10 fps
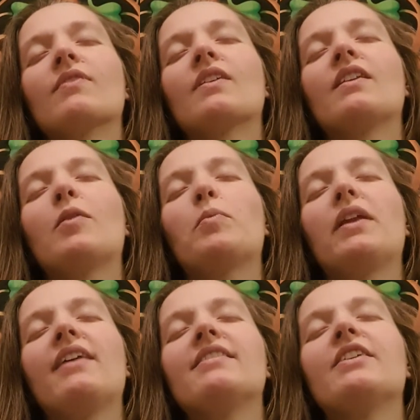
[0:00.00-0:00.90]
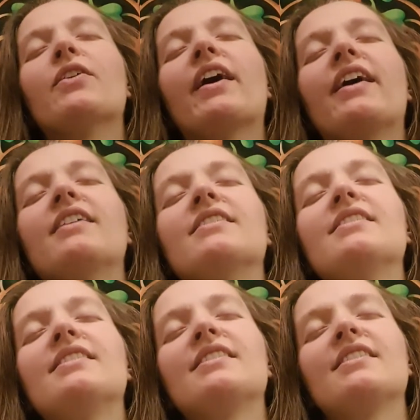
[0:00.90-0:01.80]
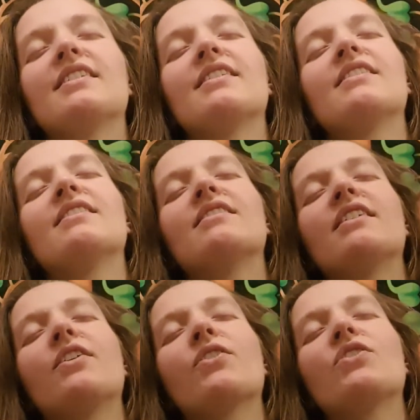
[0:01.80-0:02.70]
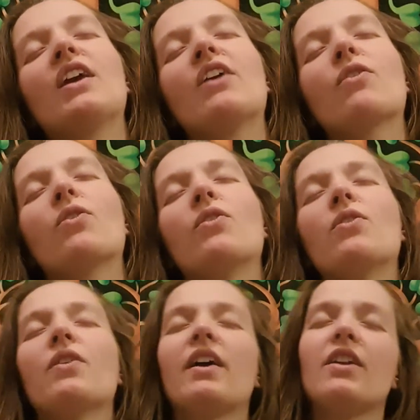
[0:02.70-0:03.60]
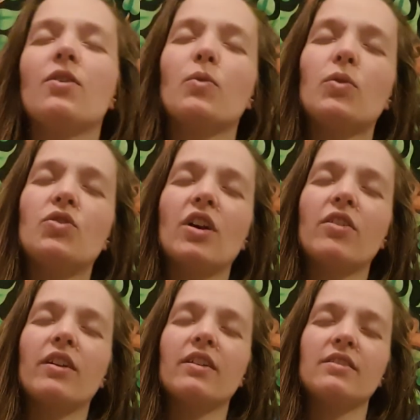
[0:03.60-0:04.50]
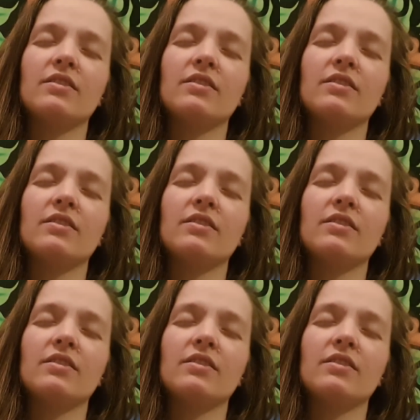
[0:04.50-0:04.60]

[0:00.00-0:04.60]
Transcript: Now placing your hands on your sacral and your root chakra.